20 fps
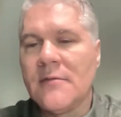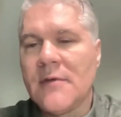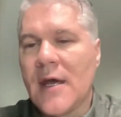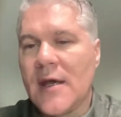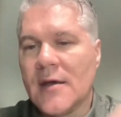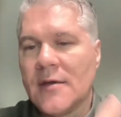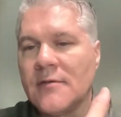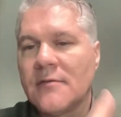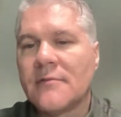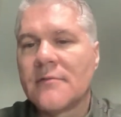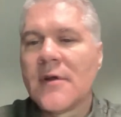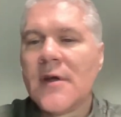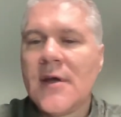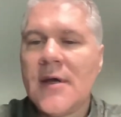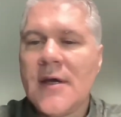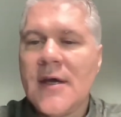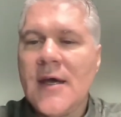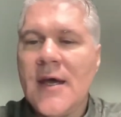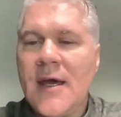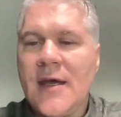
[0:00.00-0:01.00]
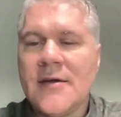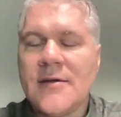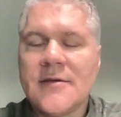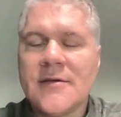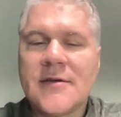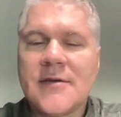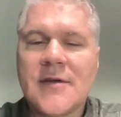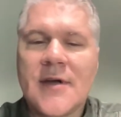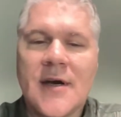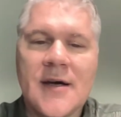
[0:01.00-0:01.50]
And
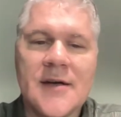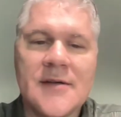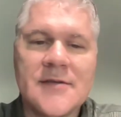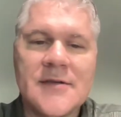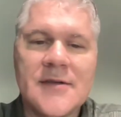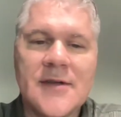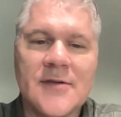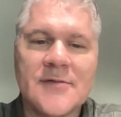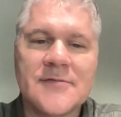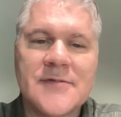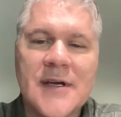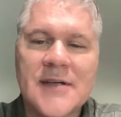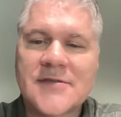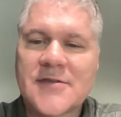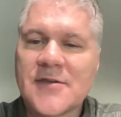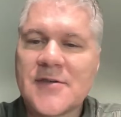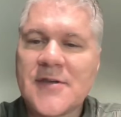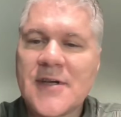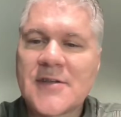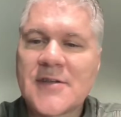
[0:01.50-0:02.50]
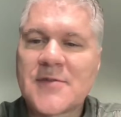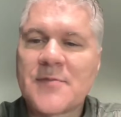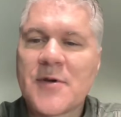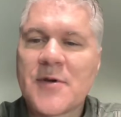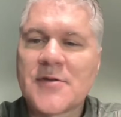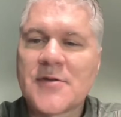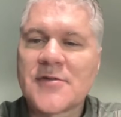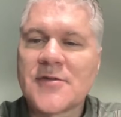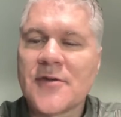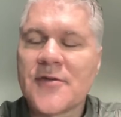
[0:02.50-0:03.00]
that's a
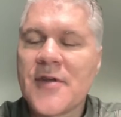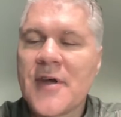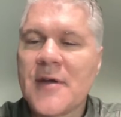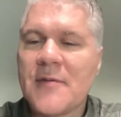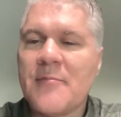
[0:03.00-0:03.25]
personal thing.